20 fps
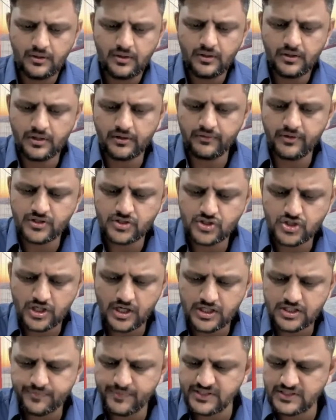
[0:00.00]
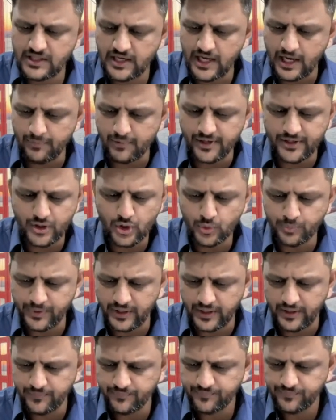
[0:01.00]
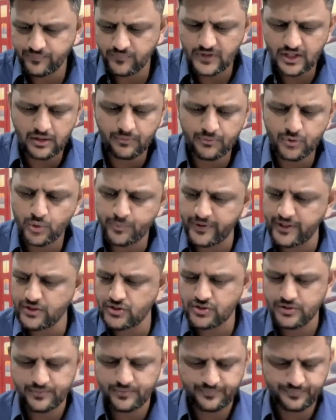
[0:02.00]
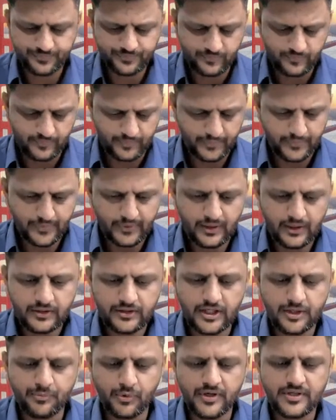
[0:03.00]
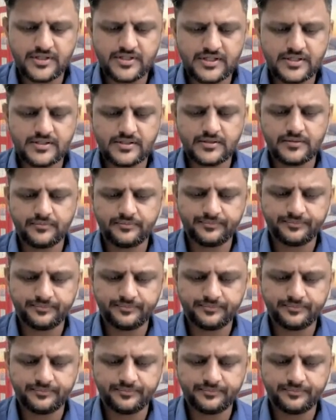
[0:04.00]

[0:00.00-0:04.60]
Reverse charge means the liability to pay. Come to page 3.6.